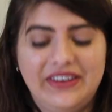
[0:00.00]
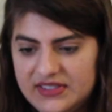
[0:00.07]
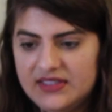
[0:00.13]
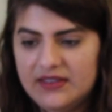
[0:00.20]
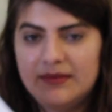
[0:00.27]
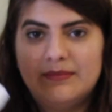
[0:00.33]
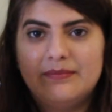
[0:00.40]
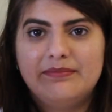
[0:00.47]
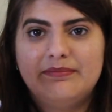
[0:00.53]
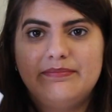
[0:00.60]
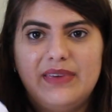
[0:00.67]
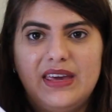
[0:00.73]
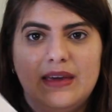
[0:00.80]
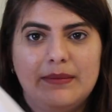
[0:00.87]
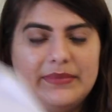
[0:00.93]
Some
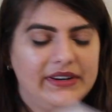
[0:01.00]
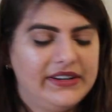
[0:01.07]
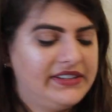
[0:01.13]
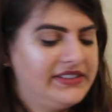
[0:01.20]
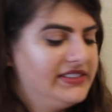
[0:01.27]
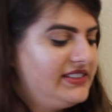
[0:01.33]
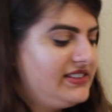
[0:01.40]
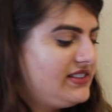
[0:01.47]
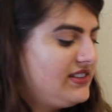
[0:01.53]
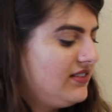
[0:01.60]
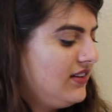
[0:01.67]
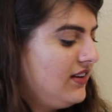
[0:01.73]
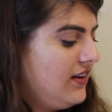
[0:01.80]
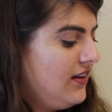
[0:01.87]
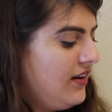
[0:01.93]

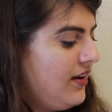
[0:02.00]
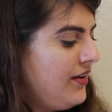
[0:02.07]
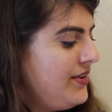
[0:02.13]
papers.